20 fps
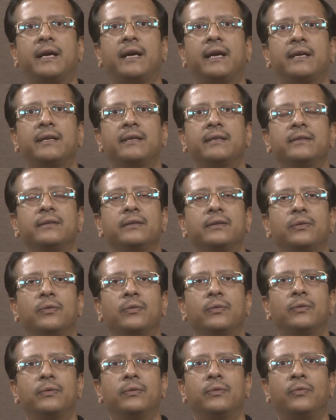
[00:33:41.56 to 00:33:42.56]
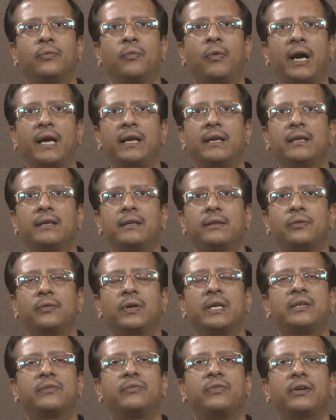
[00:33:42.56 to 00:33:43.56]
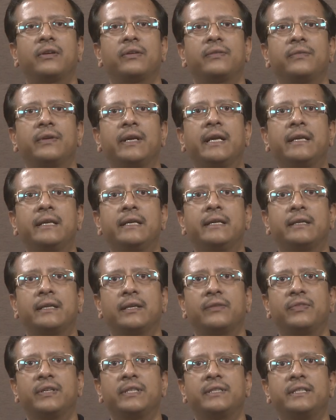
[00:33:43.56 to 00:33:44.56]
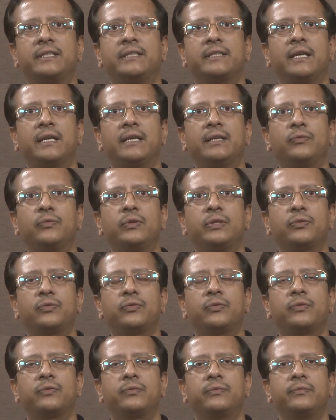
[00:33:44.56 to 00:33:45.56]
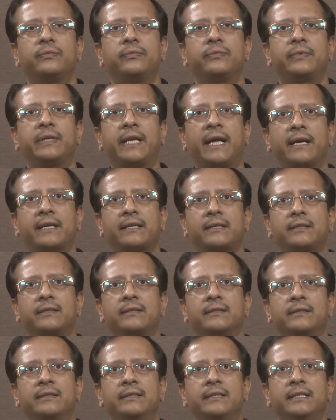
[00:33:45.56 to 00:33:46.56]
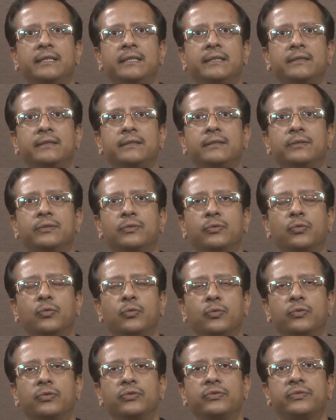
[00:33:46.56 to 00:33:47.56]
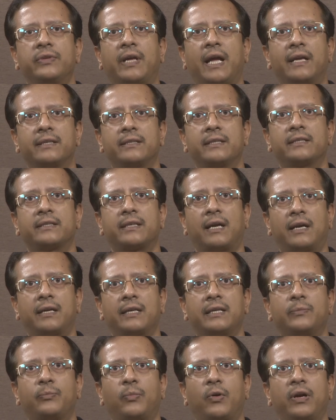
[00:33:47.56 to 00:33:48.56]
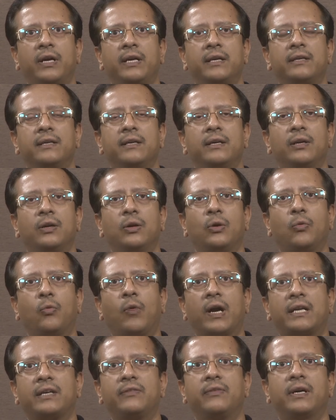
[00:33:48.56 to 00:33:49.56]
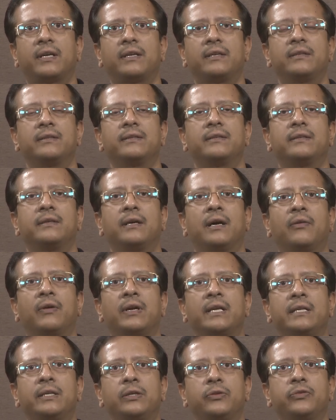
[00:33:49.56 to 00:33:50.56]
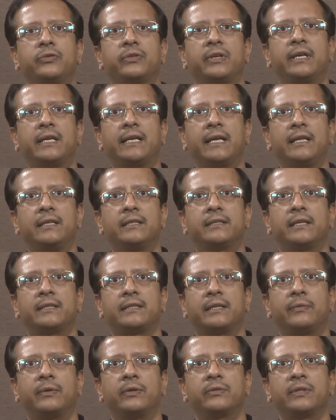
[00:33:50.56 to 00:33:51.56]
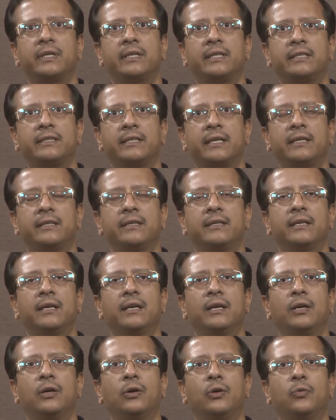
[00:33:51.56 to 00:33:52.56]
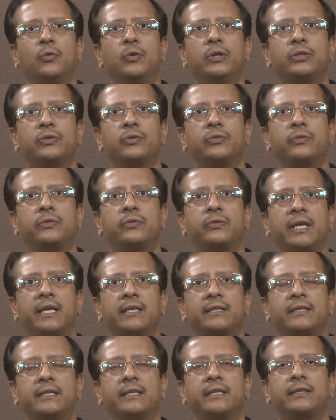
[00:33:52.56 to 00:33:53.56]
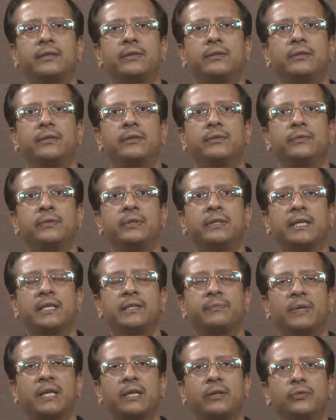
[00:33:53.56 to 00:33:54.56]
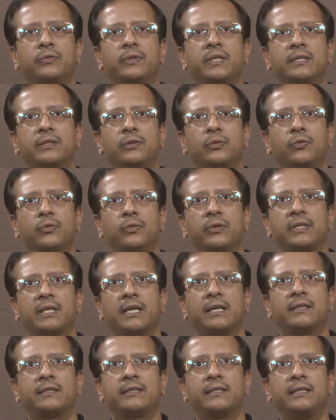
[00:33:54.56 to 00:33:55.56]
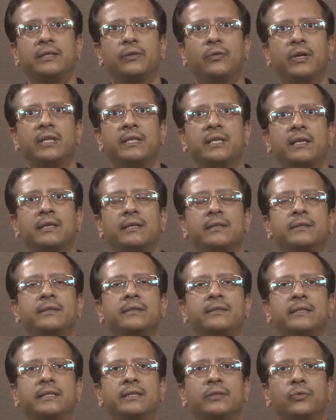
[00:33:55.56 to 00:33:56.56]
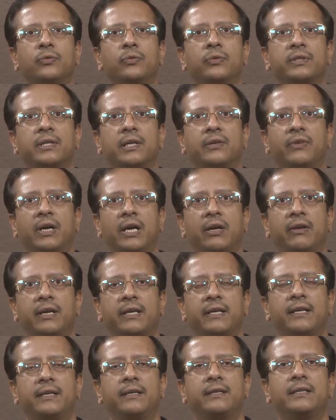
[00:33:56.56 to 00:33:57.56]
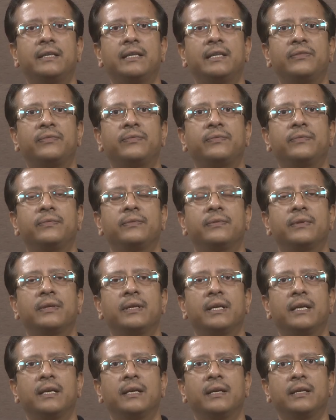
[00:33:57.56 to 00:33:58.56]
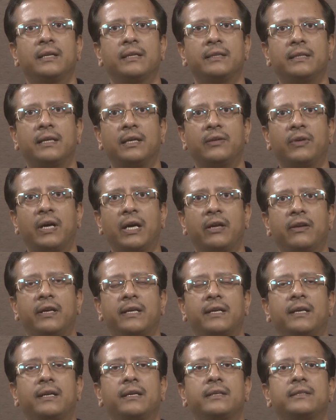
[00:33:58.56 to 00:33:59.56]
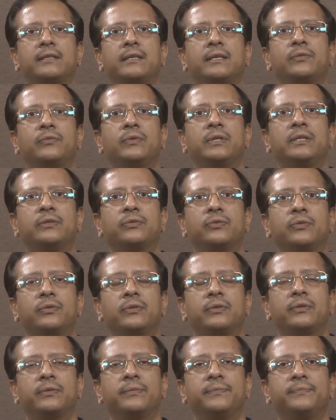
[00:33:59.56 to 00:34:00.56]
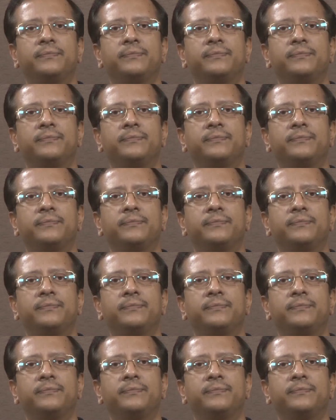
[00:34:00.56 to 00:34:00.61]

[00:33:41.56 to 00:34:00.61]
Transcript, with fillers: and while going for any interface design, we should take these rules as a starting point. Whatever our intuition tells us about the design, we should test it with respect to these rules and see whether these rules are violated. If they are violated, then we should